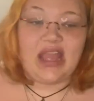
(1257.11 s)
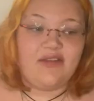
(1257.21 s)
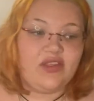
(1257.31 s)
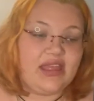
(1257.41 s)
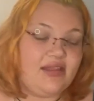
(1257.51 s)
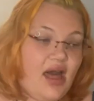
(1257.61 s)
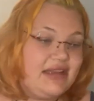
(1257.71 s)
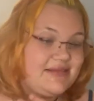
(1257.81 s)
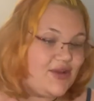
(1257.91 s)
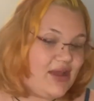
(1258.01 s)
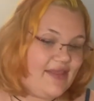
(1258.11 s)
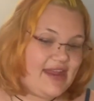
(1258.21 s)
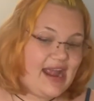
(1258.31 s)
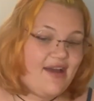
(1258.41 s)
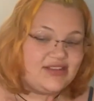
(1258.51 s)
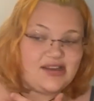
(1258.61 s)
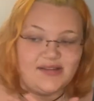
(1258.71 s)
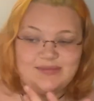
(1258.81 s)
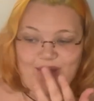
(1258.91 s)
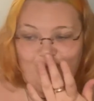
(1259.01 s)
I feel like a lot has been going on that I haven't
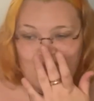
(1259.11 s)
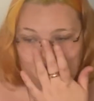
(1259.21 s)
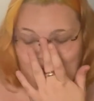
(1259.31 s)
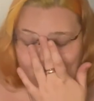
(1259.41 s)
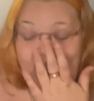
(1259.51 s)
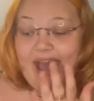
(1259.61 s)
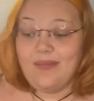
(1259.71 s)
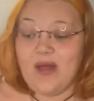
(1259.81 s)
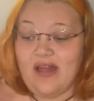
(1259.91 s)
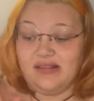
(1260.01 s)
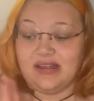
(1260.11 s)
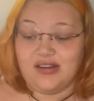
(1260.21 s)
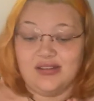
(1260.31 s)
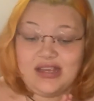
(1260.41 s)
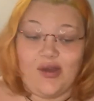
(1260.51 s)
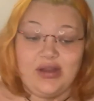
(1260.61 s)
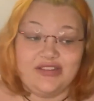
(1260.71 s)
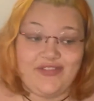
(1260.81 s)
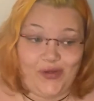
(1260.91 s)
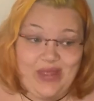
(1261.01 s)
talked about, but I am literally going
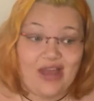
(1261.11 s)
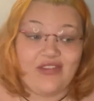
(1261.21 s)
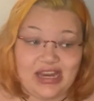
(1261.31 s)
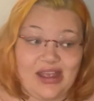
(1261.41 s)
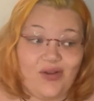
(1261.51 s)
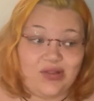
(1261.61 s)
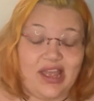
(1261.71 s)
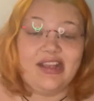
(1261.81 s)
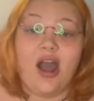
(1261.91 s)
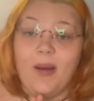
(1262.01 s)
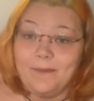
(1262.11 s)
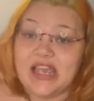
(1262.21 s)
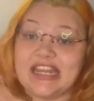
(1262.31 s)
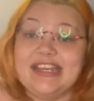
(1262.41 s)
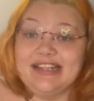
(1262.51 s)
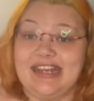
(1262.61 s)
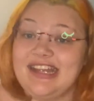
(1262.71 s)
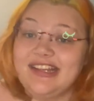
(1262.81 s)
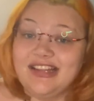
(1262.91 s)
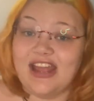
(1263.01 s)
to film that video like
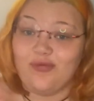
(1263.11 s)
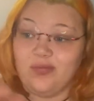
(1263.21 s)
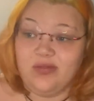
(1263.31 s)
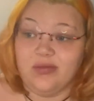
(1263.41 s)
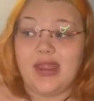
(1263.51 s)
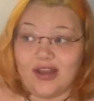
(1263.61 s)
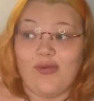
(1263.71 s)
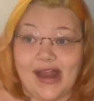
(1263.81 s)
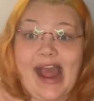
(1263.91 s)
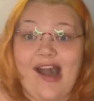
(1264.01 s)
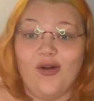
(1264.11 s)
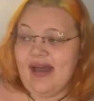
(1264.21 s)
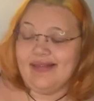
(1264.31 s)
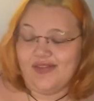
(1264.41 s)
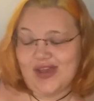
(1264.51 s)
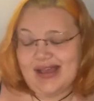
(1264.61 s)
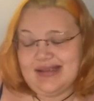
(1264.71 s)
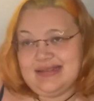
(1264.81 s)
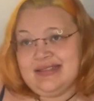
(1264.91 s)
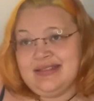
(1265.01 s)
immediately, like right now. I love you guys.